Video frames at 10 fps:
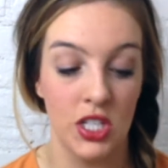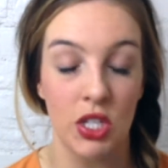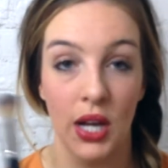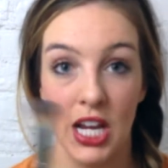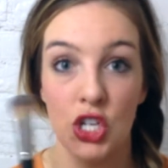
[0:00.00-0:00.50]
Is
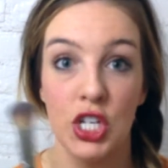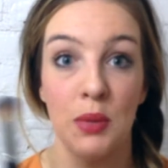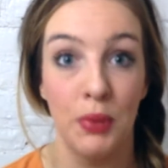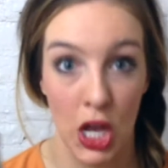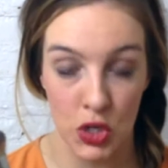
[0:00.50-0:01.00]
their
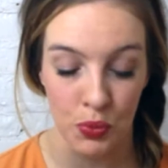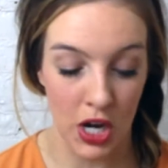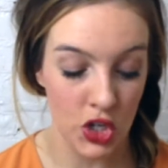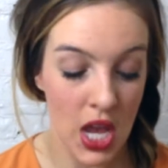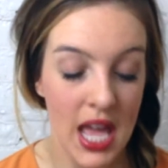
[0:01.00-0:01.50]
HD blush
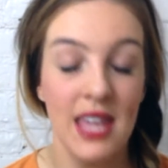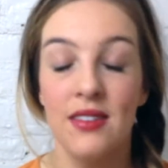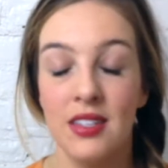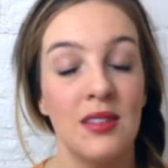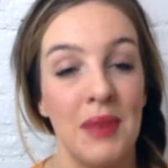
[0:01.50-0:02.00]
brush.
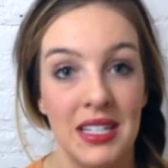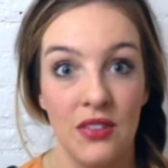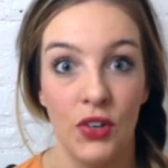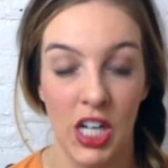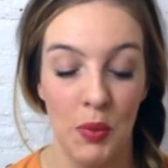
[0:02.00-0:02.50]
This is
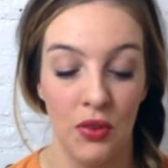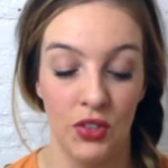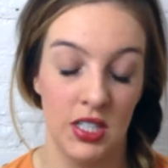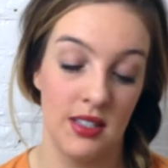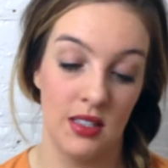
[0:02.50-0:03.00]
amazing for a couple of
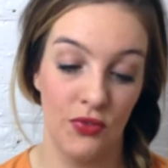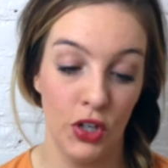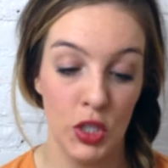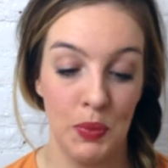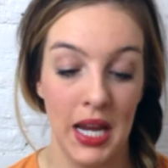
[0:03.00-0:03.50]
reasons. The
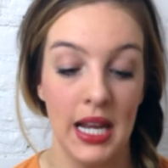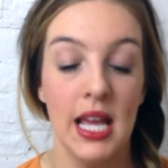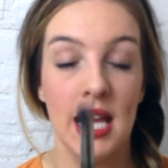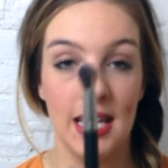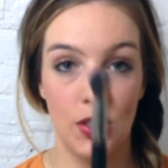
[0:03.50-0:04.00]
first being
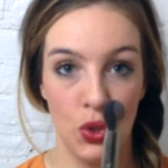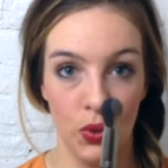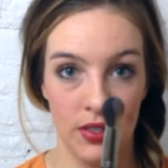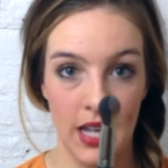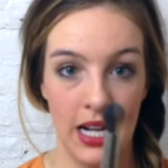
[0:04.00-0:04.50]
it's
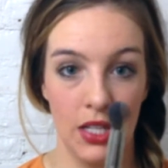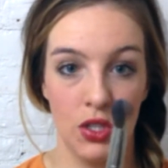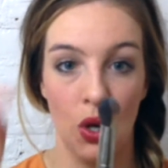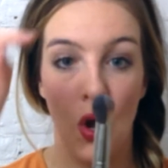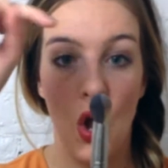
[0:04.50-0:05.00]
dual-sided,
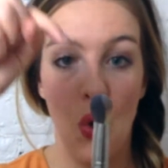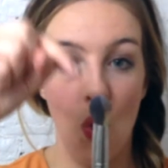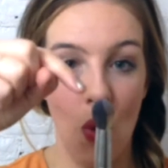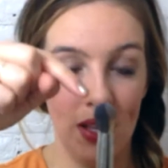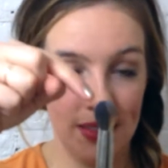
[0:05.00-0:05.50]
so
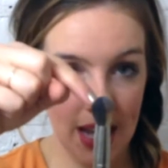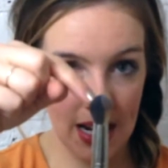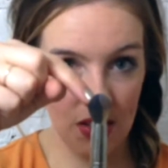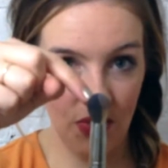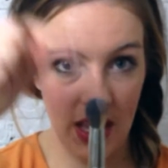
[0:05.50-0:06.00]
one
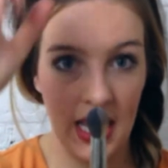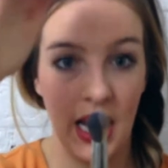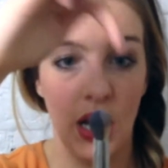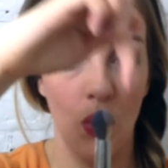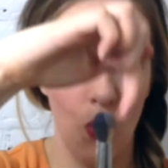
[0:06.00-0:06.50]
side is fake
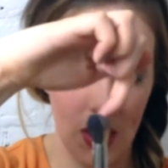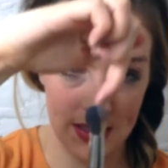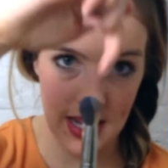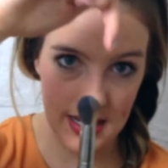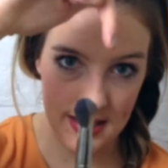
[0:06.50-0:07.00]
hair and
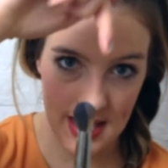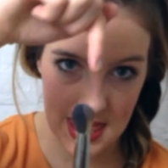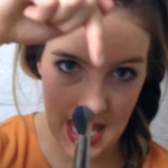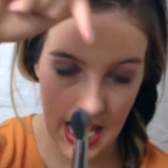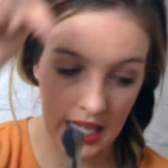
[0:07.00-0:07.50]
one side is
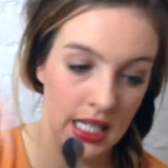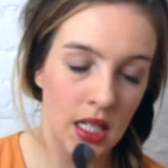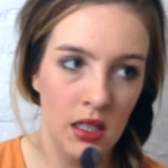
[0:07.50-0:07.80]
synthetic.